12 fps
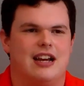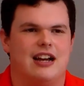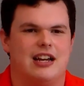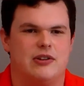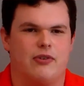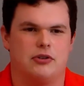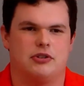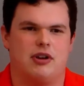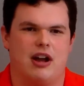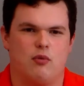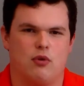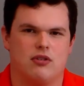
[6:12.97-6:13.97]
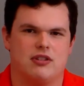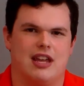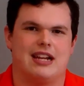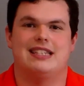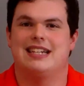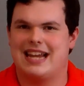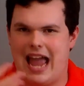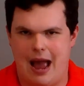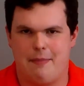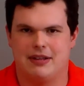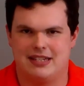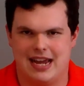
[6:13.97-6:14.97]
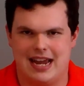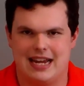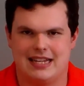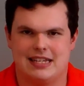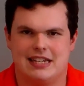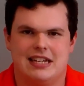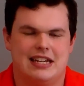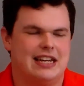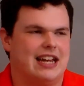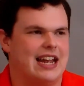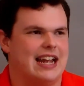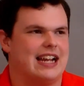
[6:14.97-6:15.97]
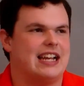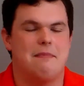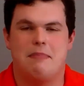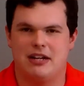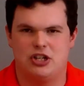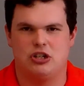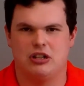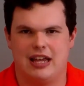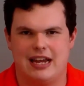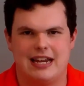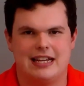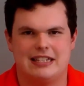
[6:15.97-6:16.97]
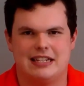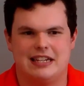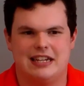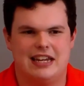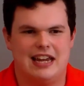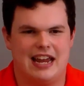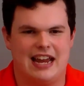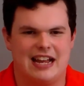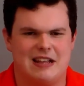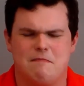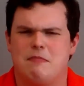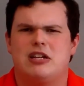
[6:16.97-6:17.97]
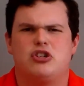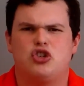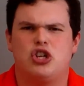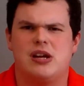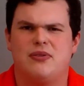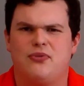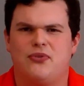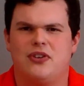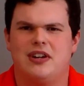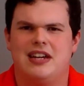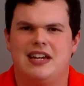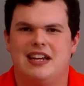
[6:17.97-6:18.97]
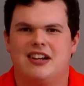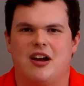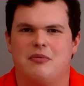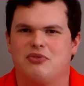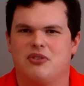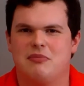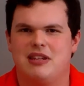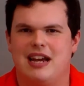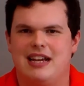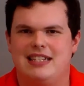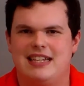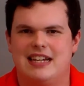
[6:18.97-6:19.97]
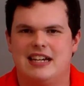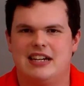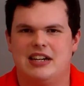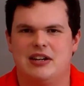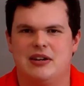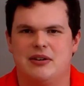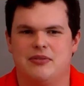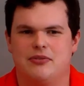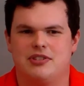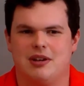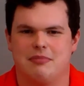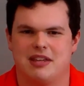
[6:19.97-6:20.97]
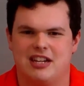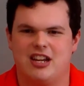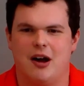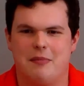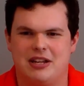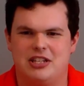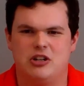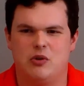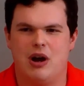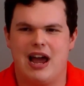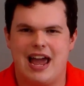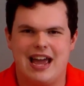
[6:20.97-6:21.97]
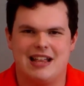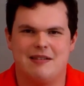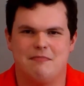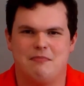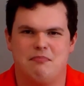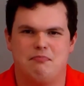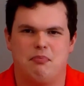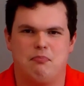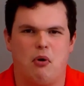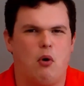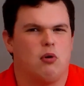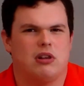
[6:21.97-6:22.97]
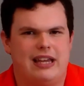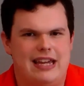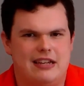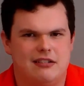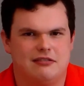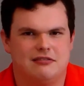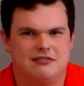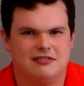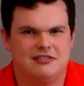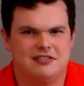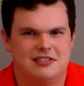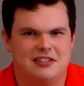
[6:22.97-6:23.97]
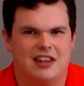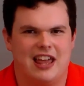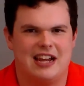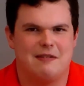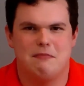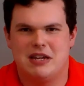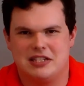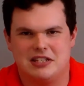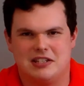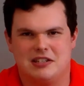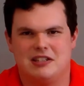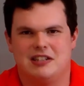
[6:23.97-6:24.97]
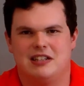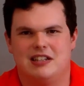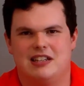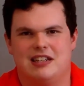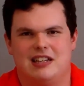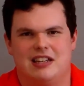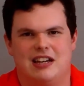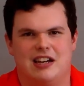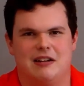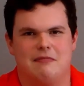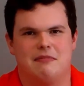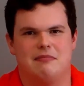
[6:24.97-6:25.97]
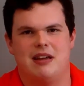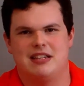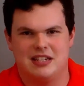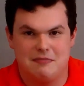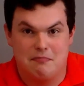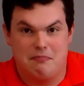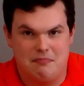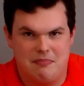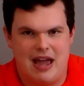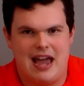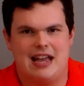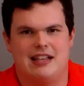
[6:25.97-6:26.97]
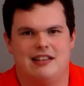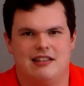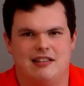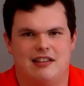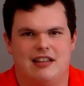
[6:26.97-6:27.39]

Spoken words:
You've also got words like decapitate and capitulate, and mischief comes from the idea of something coming to a head poorly, like miss, as in bad,